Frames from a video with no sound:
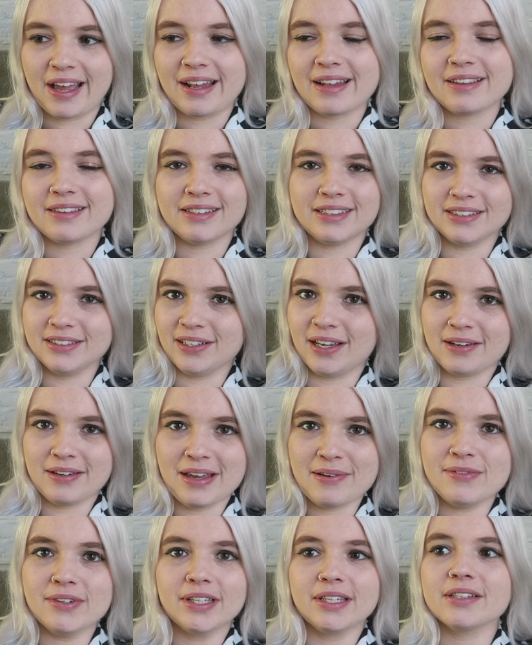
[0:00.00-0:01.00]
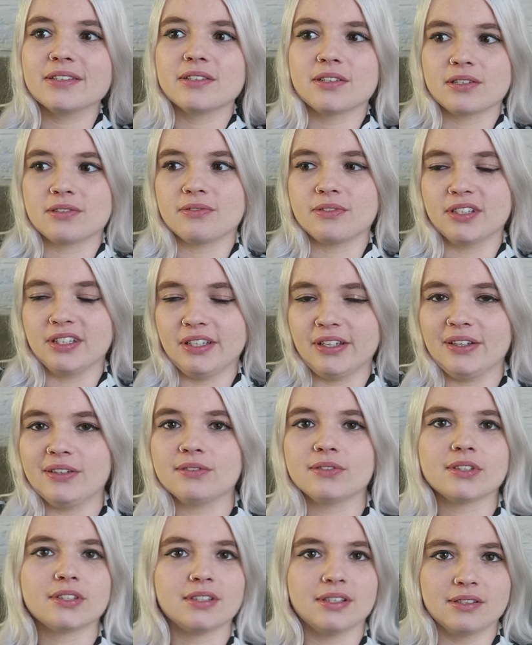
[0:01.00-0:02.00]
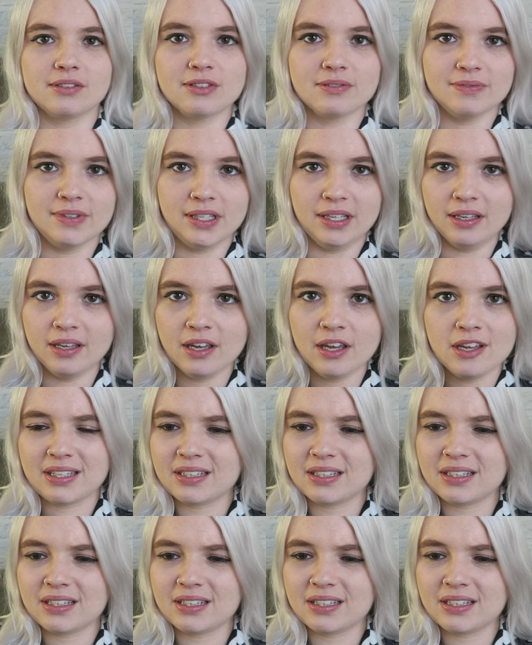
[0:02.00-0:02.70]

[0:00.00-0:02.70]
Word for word: and their dynamic is just really interesting to me.